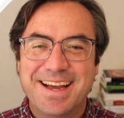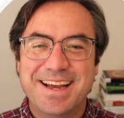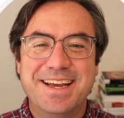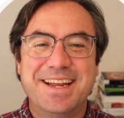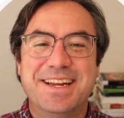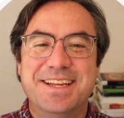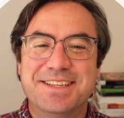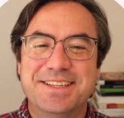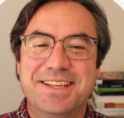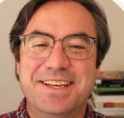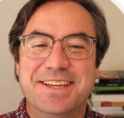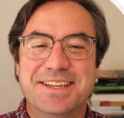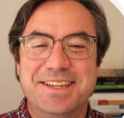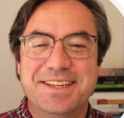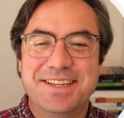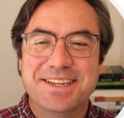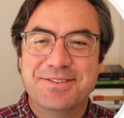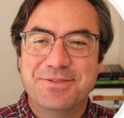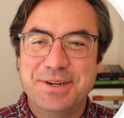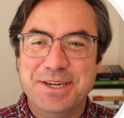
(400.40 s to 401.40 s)

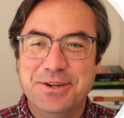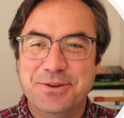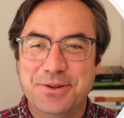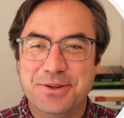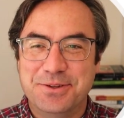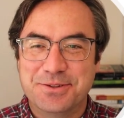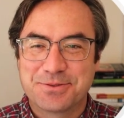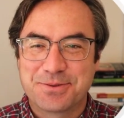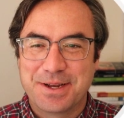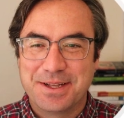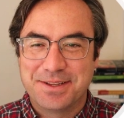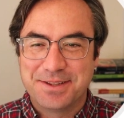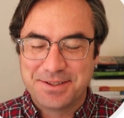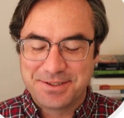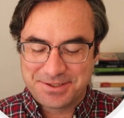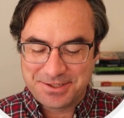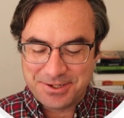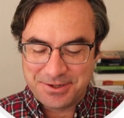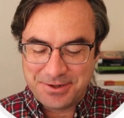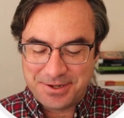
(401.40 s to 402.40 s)
we do use
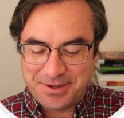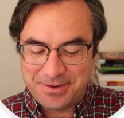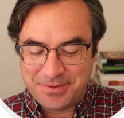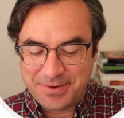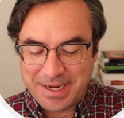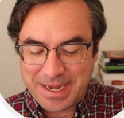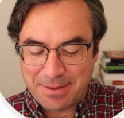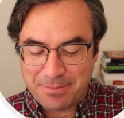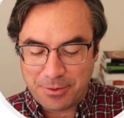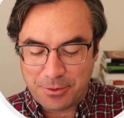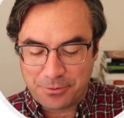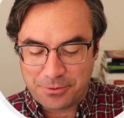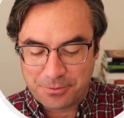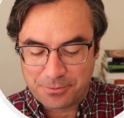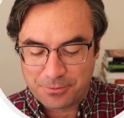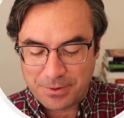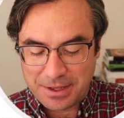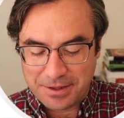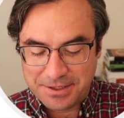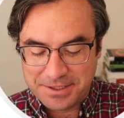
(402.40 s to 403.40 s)
relative. So we got both,
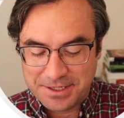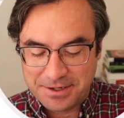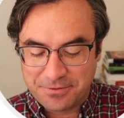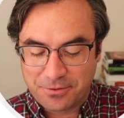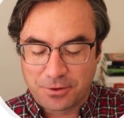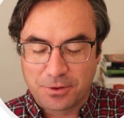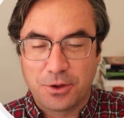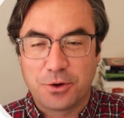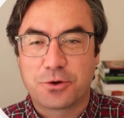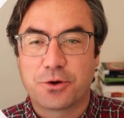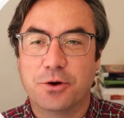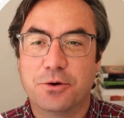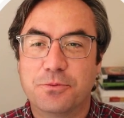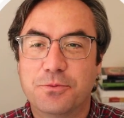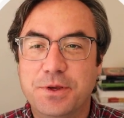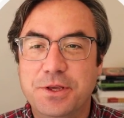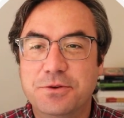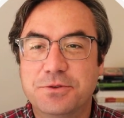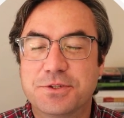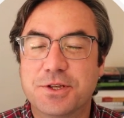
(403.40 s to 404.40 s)
relative or local.
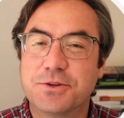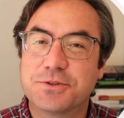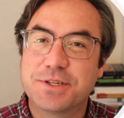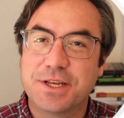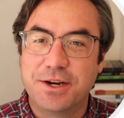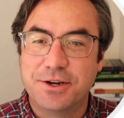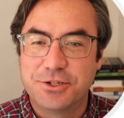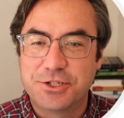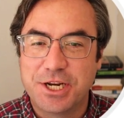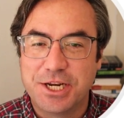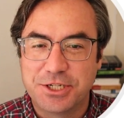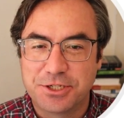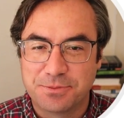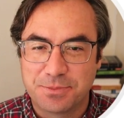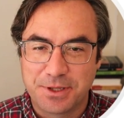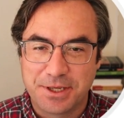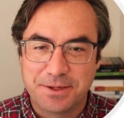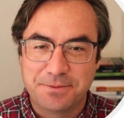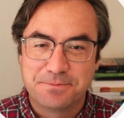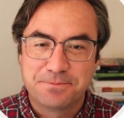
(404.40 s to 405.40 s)
We use those
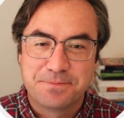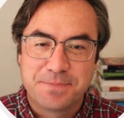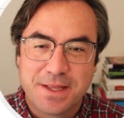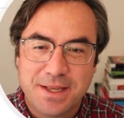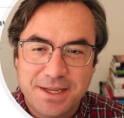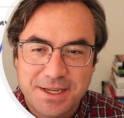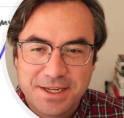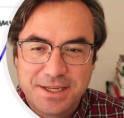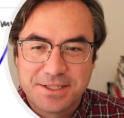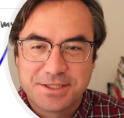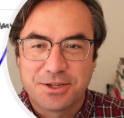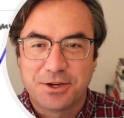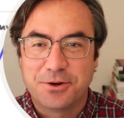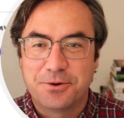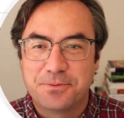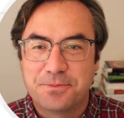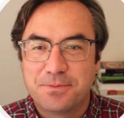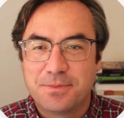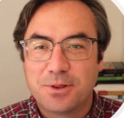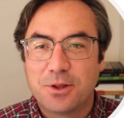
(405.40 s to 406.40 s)
interchangeably.
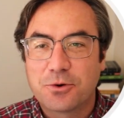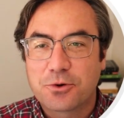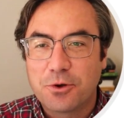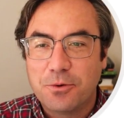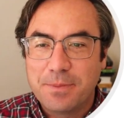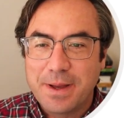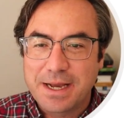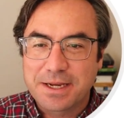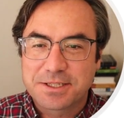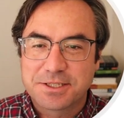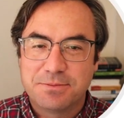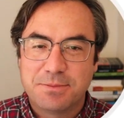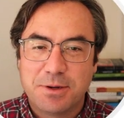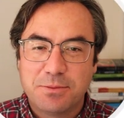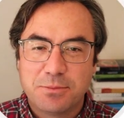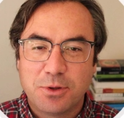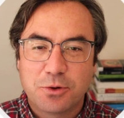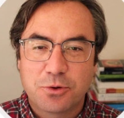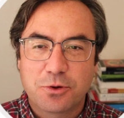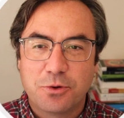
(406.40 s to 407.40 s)
So local
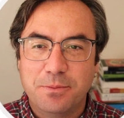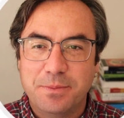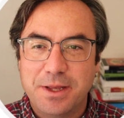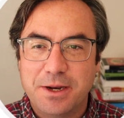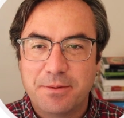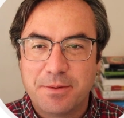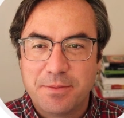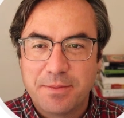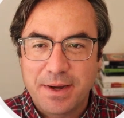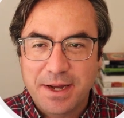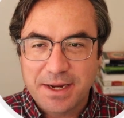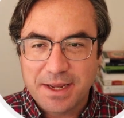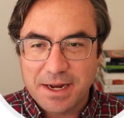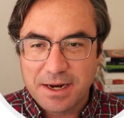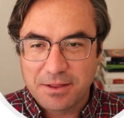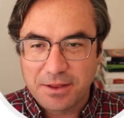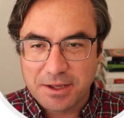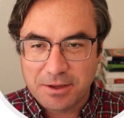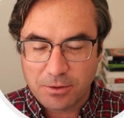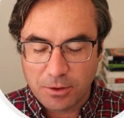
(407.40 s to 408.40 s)
maximum, local minimum. I kind
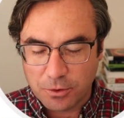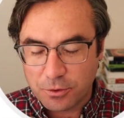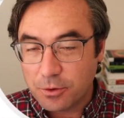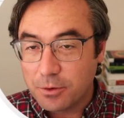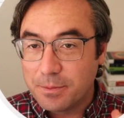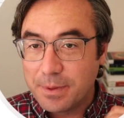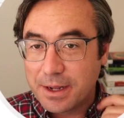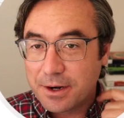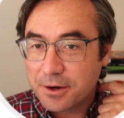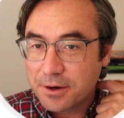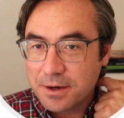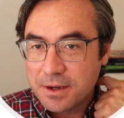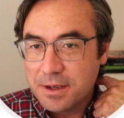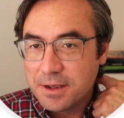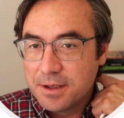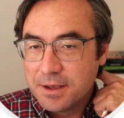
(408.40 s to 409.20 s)
of like local better